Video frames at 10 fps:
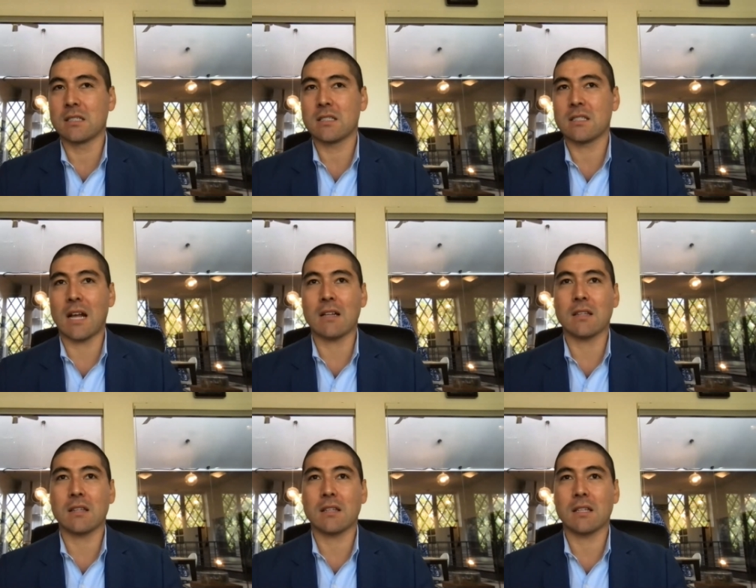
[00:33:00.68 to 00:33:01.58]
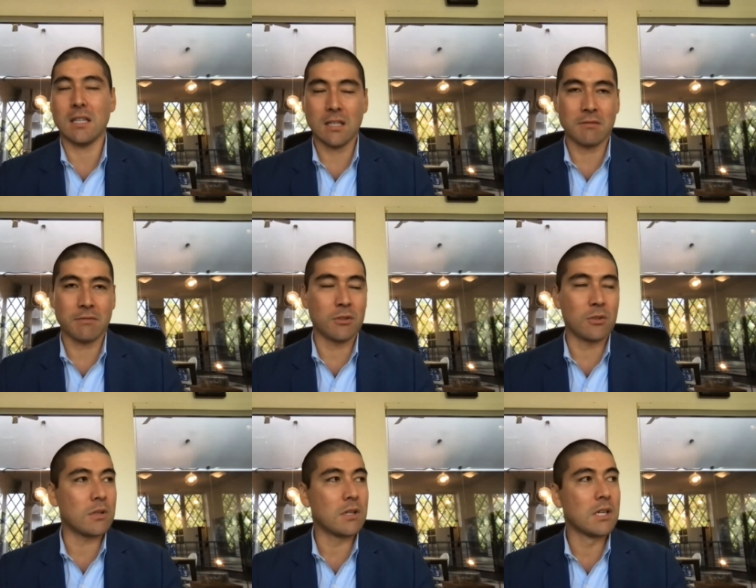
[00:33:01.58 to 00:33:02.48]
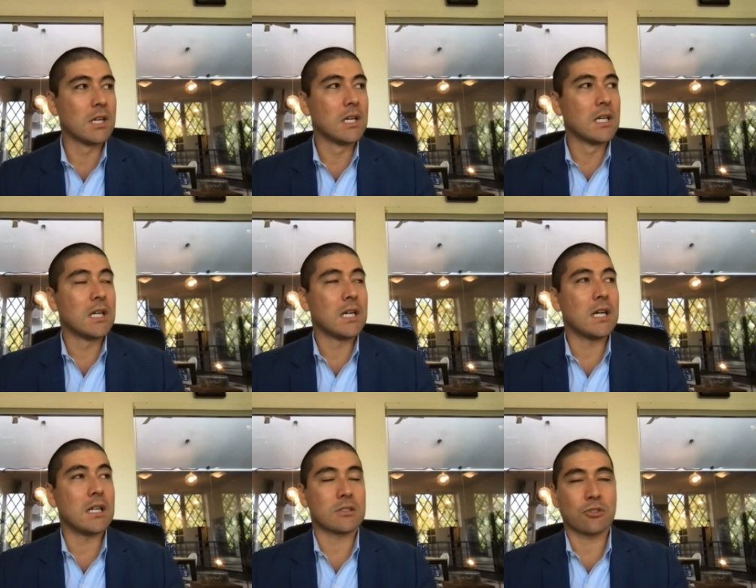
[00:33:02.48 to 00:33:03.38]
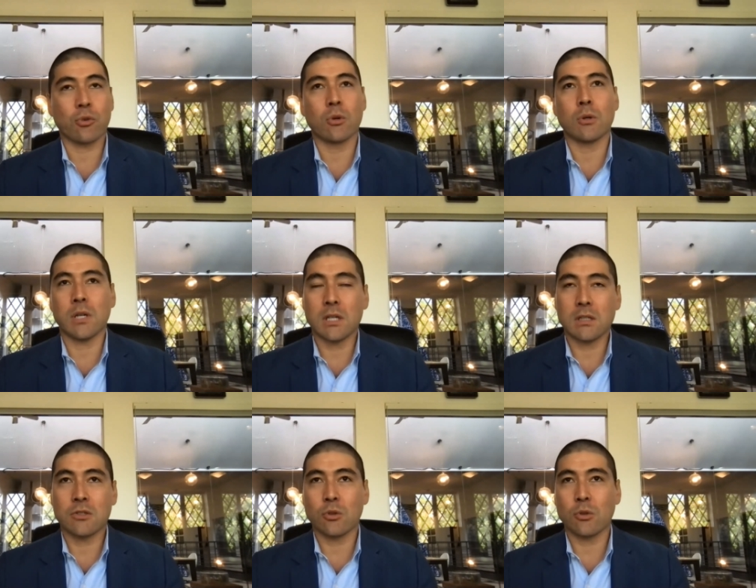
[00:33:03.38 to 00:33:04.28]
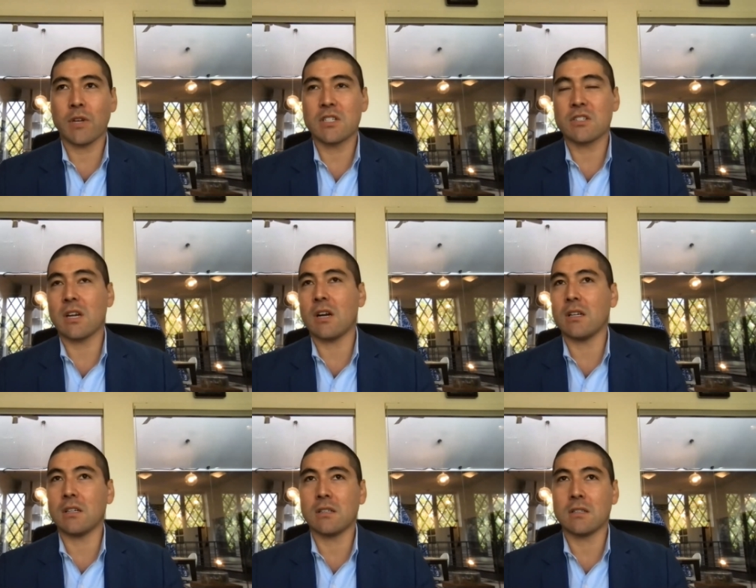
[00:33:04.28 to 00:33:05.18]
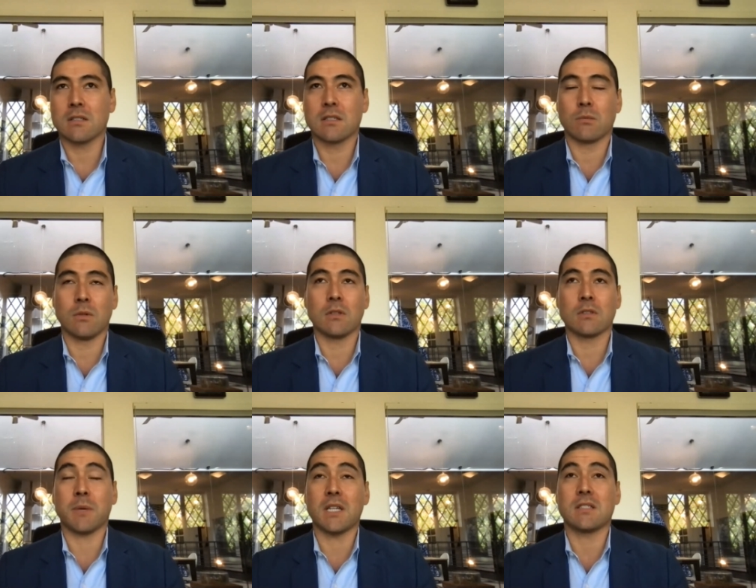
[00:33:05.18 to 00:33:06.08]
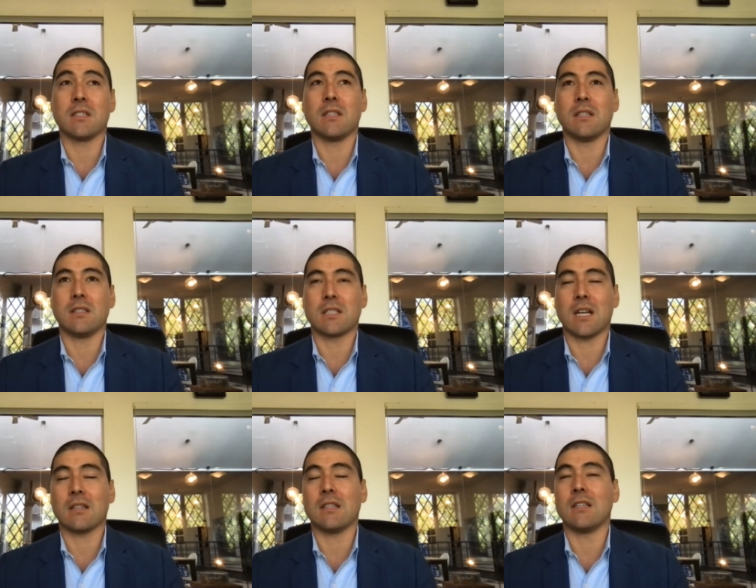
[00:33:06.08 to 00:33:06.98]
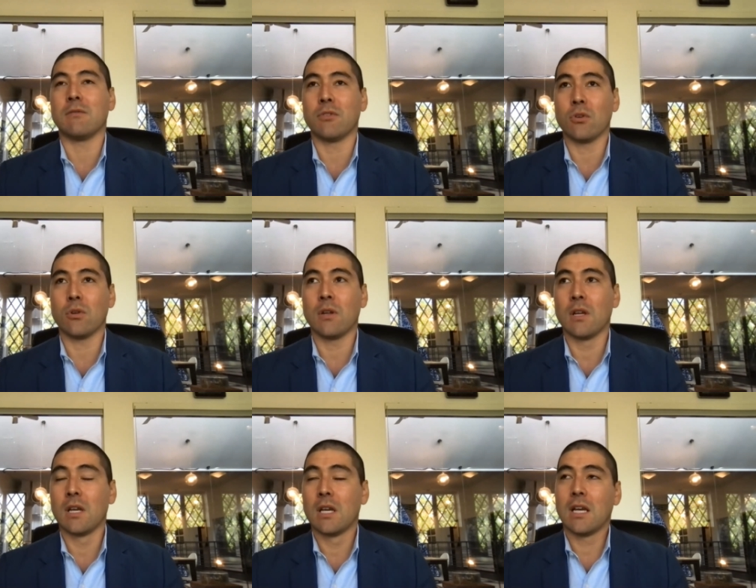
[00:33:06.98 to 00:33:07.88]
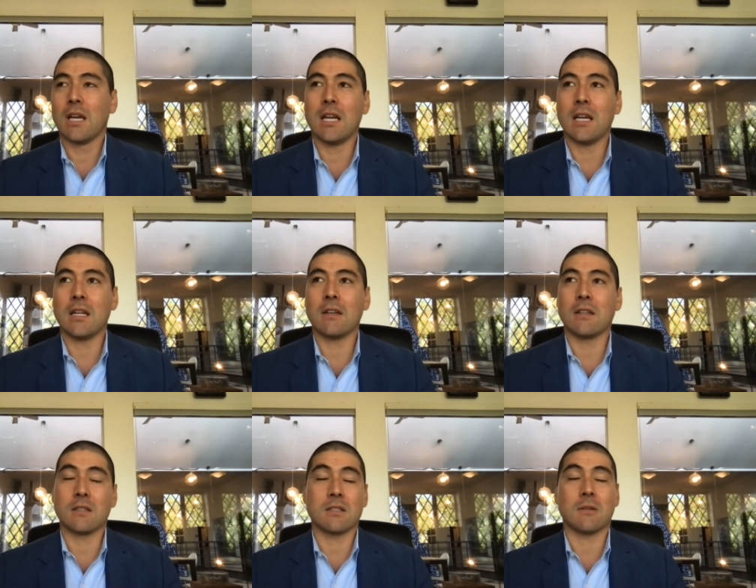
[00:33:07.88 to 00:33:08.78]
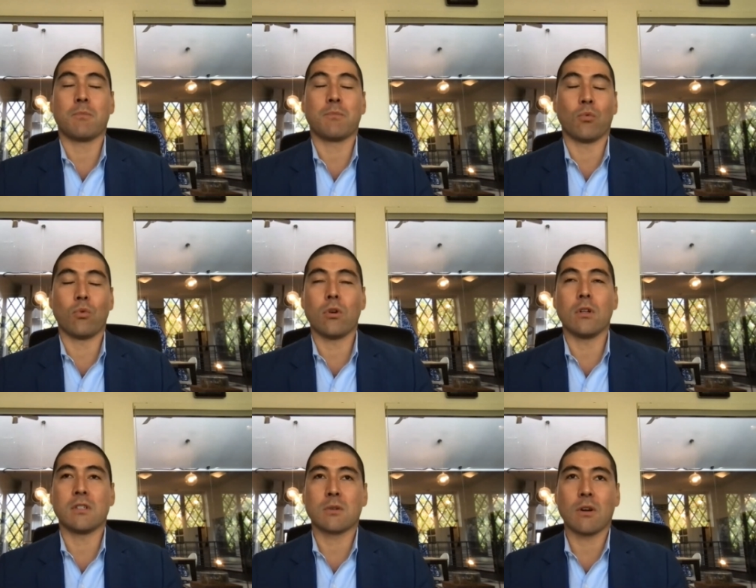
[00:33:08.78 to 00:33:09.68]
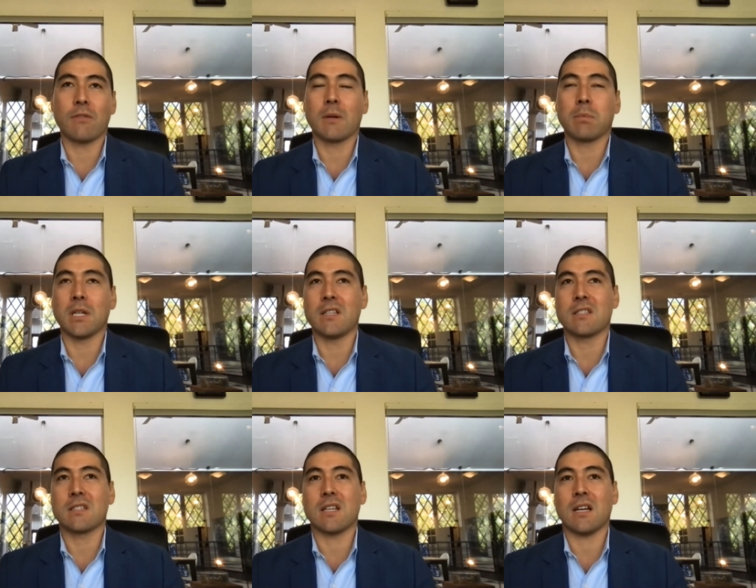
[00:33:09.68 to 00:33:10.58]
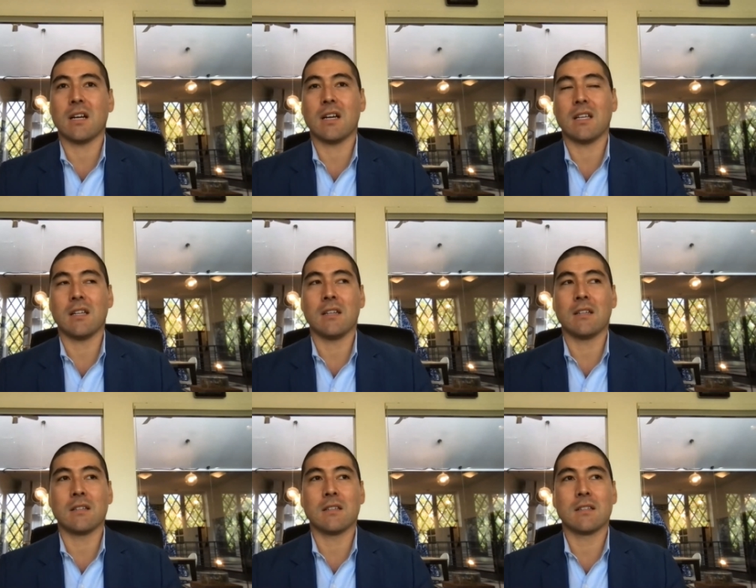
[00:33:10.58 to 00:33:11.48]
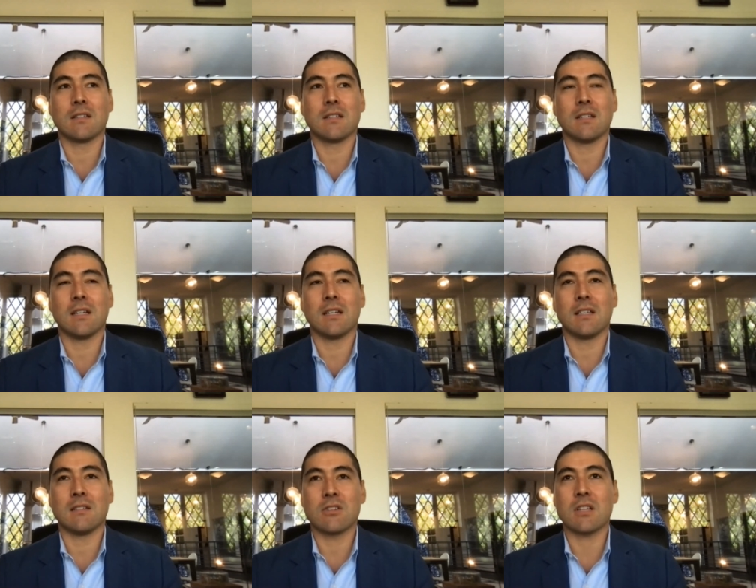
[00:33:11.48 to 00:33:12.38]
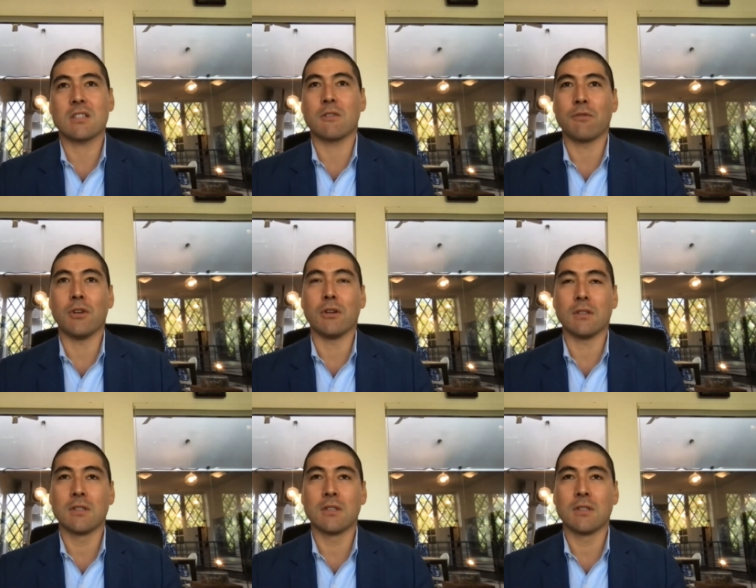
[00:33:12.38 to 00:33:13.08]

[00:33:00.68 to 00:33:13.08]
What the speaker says: South Indian food. True vegetarian, real spicy South Indian food. And there's a really terrific place in Chesterfield